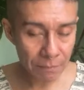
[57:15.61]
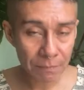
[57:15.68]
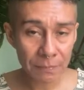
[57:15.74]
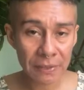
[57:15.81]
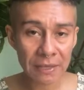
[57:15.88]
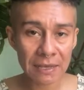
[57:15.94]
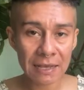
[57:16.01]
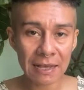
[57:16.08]

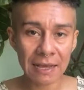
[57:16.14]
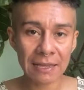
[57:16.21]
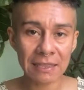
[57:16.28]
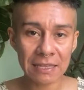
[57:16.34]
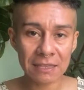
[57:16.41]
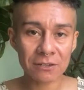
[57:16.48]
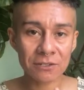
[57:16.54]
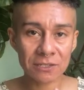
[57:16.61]
But I
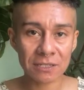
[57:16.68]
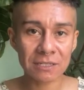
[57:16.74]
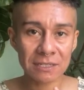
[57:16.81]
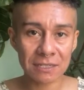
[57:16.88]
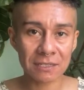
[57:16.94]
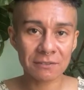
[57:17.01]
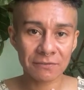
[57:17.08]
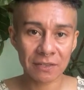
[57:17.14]
think there's this
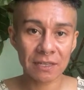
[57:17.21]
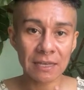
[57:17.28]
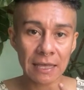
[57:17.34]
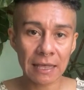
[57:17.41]
sense of, like,